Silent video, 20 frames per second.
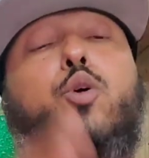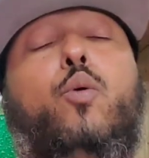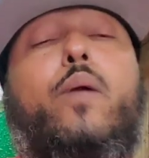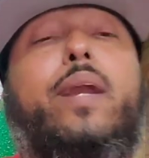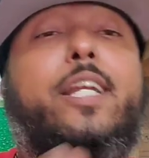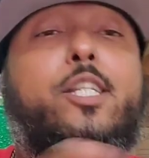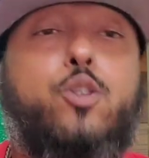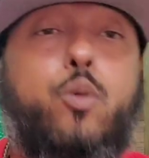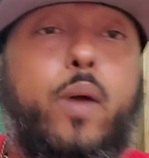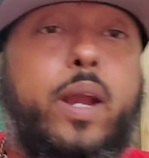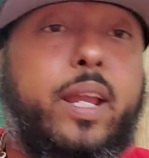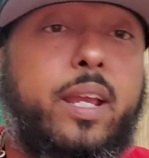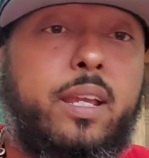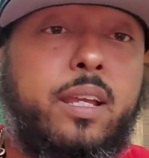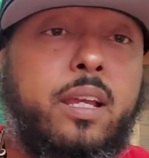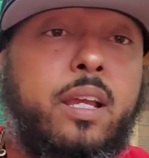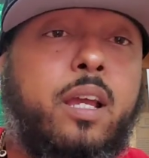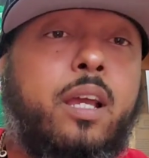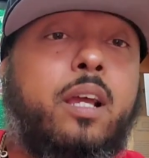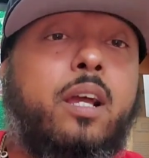
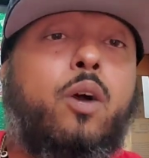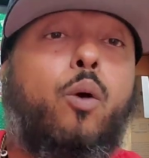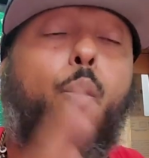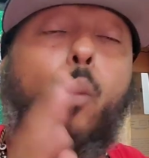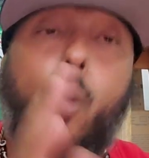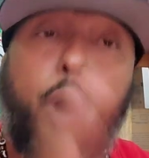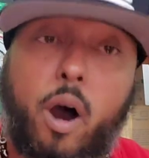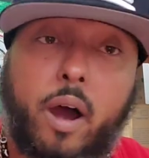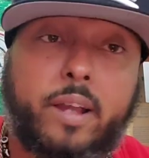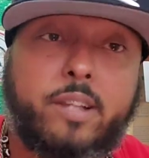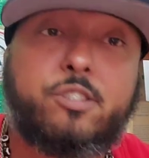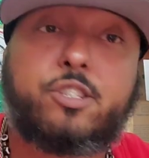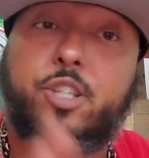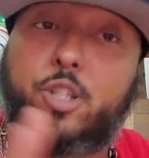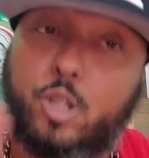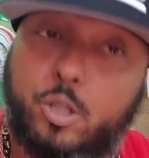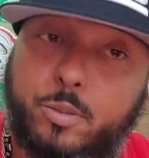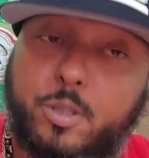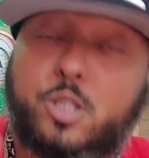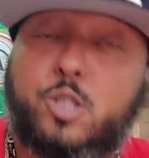
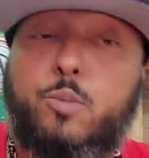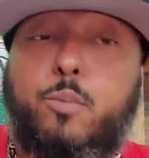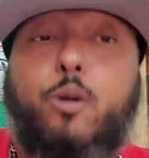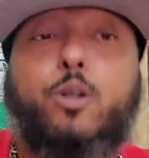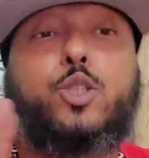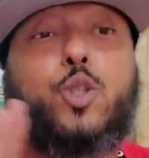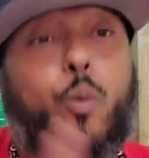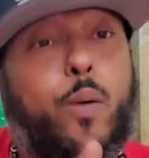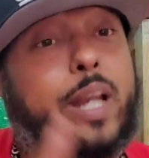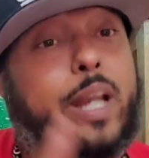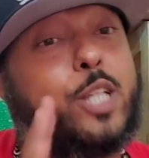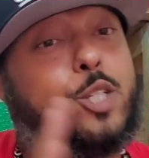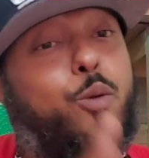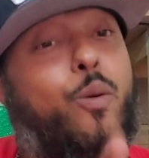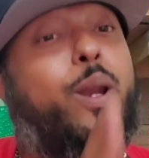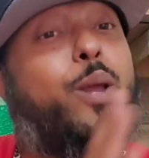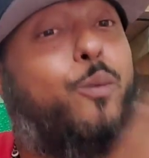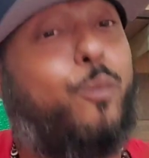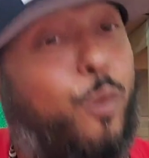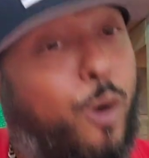
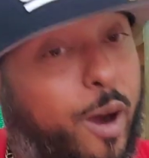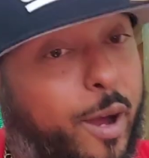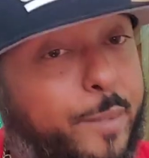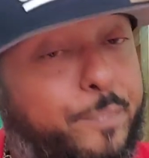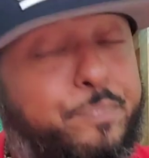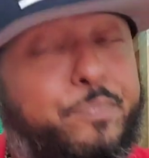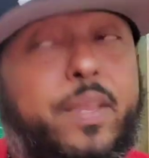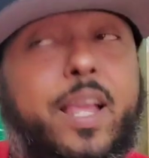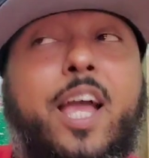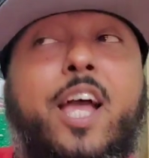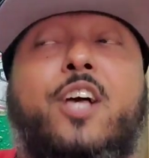2021